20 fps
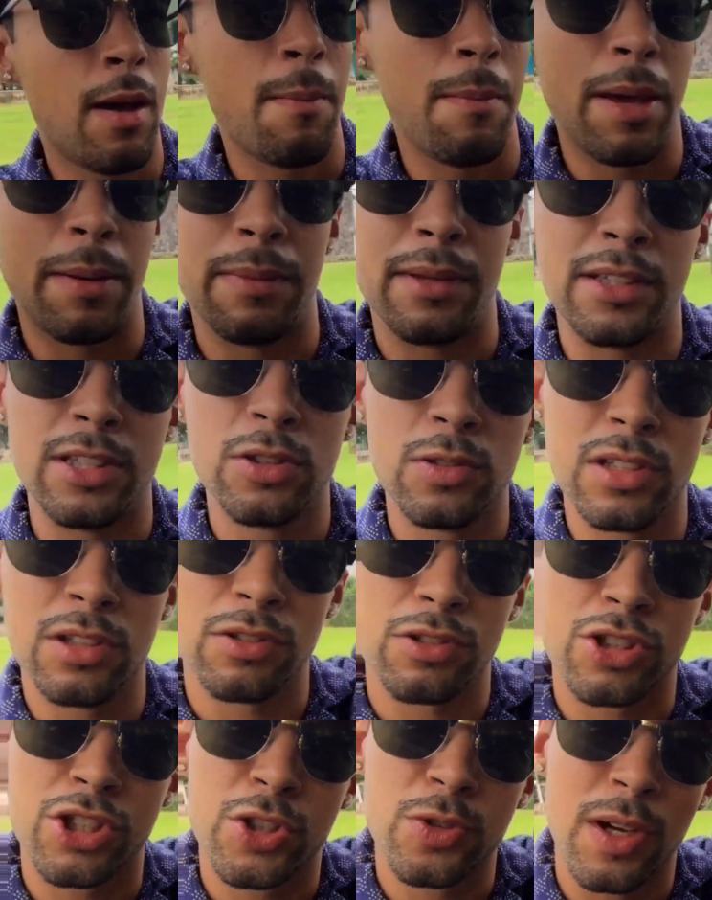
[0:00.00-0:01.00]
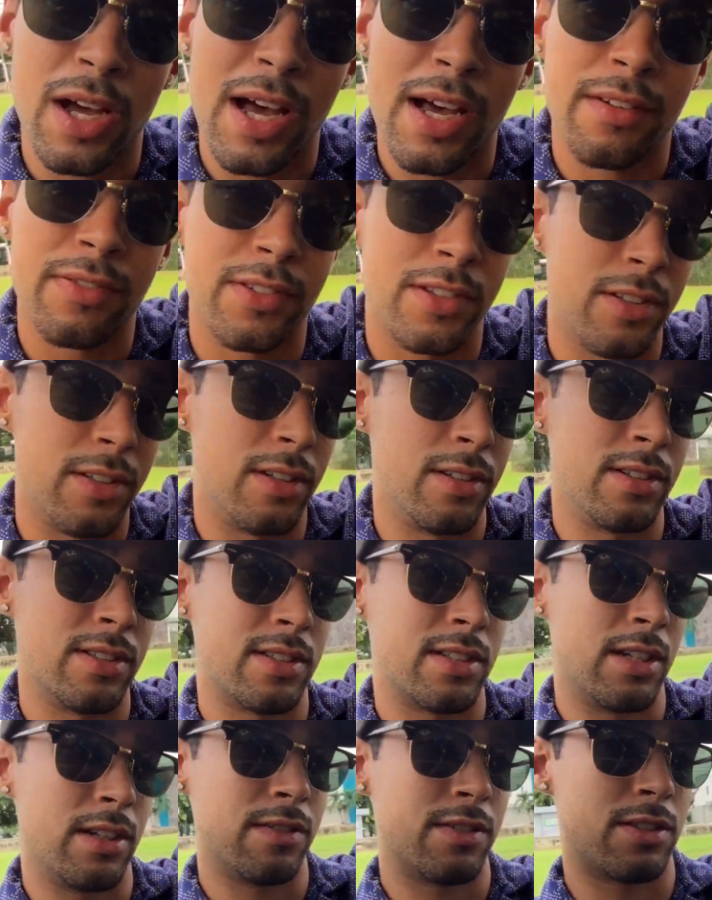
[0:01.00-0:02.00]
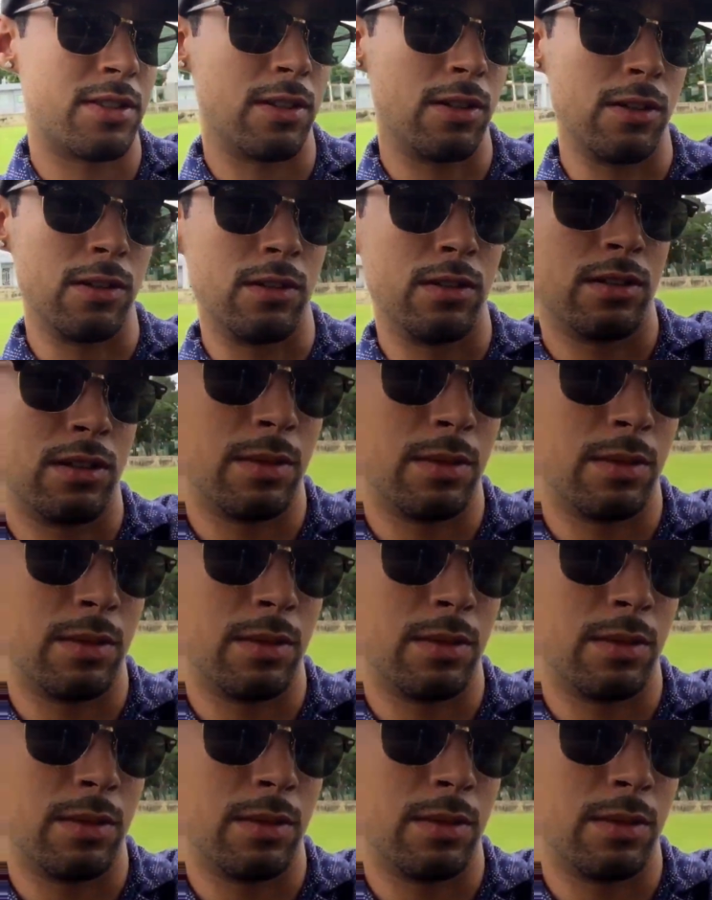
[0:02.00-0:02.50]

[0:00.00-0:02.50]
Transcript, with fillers: maybe do a little shoot after and stuff. So